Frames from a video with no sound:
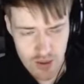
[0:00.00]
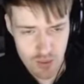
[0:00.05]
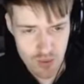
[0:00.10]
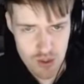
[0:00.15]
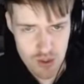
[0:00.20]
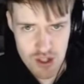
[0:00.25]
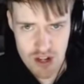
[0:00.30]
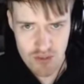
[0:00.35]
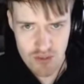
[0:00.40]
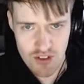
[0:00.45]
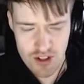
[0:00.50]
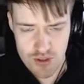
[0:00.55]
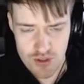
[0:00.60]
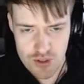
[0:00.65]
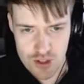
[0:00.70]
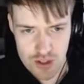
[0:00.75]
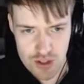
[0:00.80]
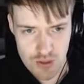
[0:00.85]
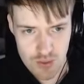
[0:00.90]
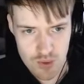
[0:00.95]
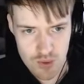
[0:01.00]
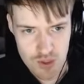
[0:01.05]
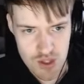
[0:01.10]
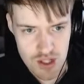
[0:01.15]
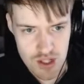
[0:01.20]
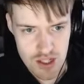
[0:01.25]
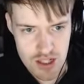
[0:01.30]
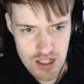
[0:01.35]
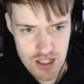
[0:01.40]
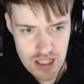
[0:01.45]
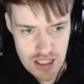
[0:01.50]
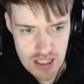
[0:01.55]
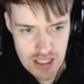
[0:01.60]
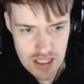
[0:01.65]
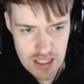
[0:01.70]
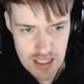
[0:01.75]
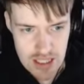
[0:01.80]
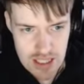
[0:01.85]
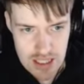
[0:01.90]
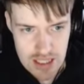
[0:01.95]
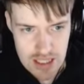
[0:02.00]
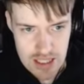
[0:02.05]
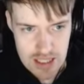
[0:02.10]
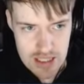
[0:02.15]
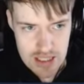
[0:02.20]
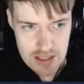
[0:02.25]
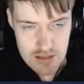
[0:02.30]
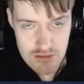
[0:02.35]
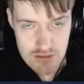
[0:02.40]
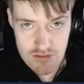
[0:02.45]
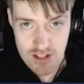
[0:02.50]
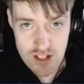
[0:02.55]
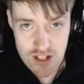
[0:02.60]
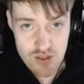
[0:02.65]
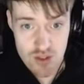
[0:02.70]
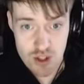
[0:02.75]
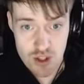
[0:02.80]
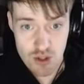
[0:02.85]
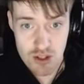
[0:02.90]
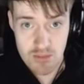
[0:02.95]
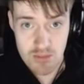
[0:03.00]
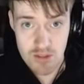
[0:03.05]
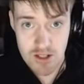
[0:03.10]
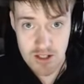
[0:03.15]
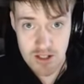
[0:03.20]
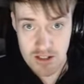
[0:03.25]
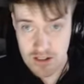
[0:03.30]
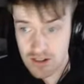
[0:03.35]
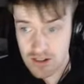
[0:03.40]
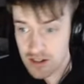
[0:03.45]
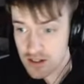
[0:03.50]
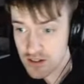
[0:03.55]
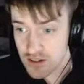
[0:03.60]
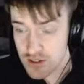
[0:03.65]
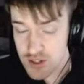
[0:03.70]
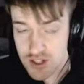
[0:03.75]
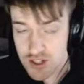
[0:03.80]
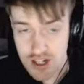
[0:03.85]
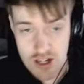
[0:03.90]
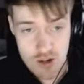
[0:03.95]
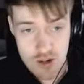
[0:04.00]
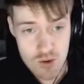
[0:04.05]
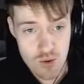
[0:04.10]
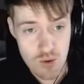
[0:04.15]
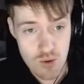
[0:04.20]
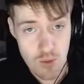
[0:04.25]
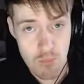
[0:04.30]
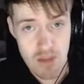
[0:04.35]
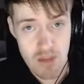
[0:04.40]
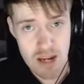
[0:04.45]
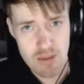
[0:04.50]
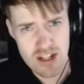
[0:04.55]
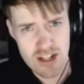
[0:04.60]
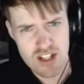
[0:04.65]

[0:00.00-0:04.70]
we'll see in future, we'll see. Thanks for joining me. I'll see you maybe